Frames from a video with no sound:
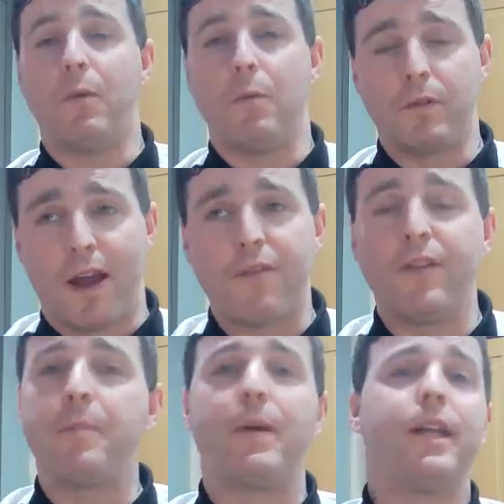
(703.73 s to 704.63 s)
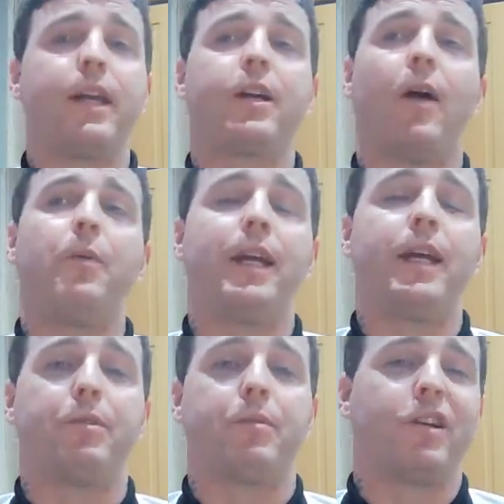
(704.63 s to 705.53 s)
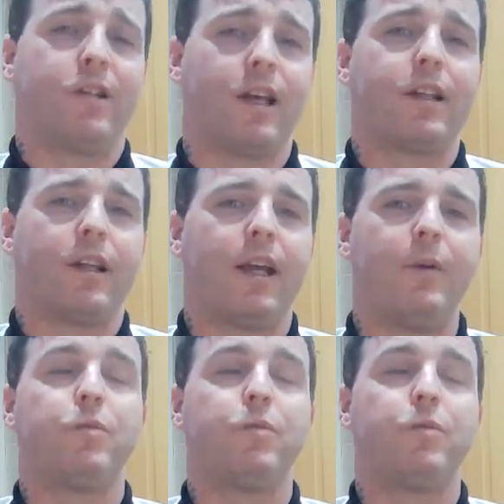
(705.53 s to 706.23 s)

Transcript: It will definitely be Nico Williams because he